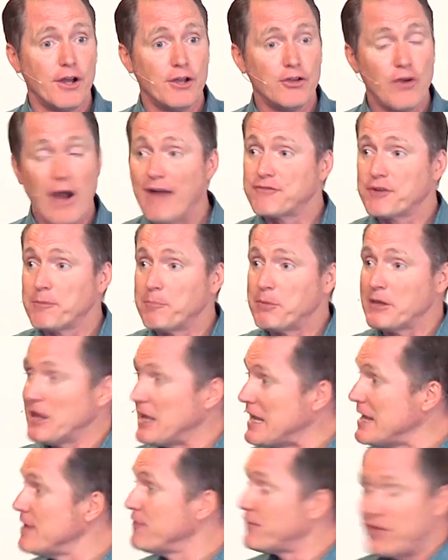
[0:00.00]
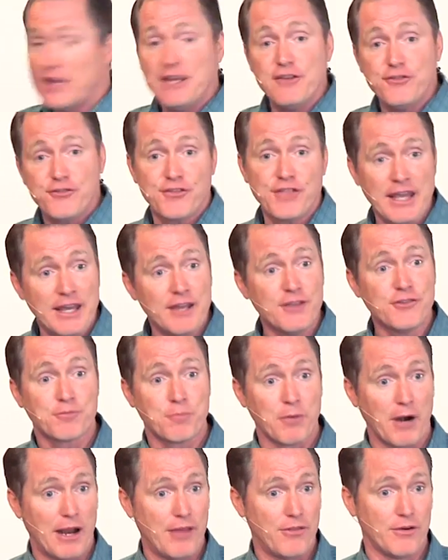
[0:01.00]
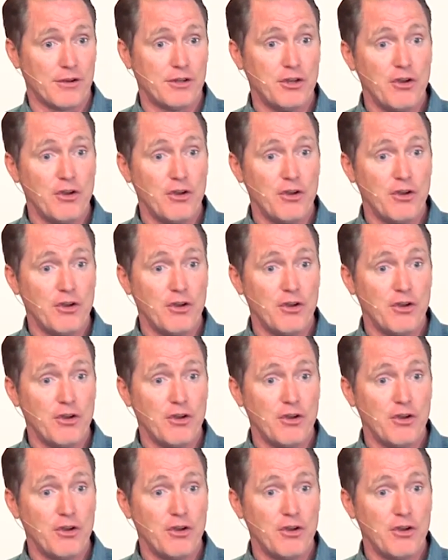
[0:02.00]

You have to believe these things, brethren.